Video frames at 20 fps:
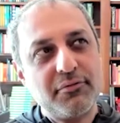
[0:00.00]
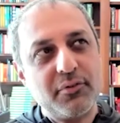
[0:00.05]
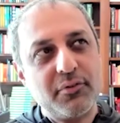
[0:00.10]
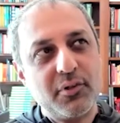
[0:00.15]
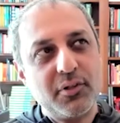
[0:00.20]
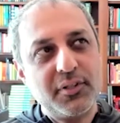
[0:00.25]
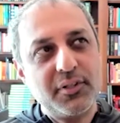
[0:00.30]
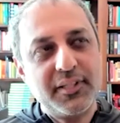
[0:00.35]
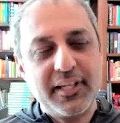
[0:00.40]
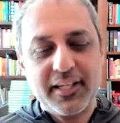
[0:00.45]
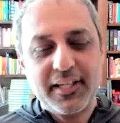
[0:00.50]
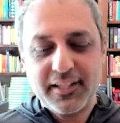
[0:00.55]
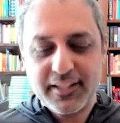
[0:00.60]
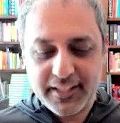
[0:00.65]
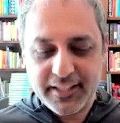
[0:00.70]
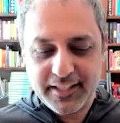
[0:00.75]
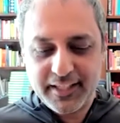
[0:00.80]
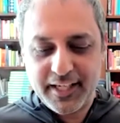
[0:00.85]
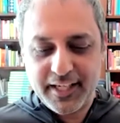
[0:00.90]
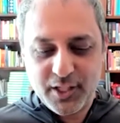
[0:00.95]
for daily
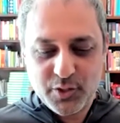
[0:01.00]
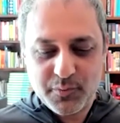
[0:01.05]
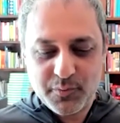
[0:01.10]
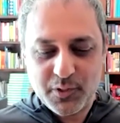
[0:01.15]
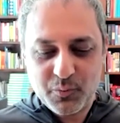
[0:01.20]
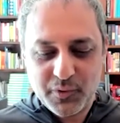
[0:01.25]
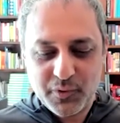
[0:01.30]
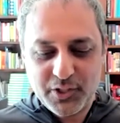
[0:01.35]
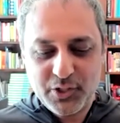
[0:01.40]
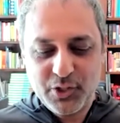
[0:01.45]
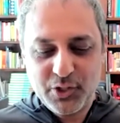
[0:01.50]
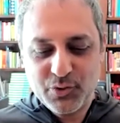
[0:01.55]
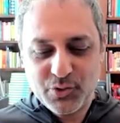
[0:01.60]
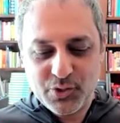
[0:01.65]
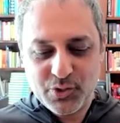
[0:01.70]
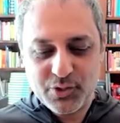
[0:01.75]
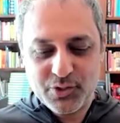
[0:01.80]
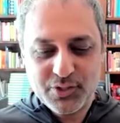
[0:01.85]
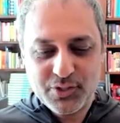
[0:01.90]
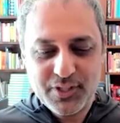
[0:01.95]
engagement with
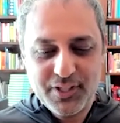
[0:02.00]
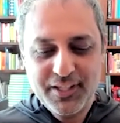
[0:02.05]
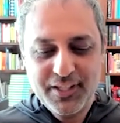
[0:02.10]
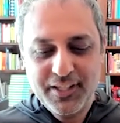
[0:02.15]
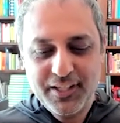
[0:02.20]
users,